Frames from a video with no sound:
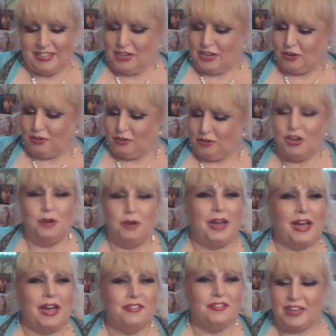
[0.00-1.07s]
you
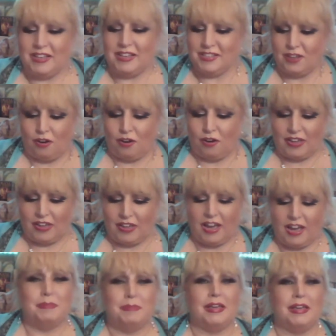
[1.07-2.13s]
know how things are. They
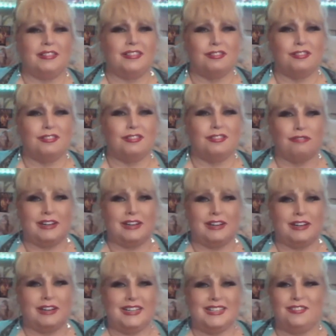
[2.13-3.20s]
come in threes,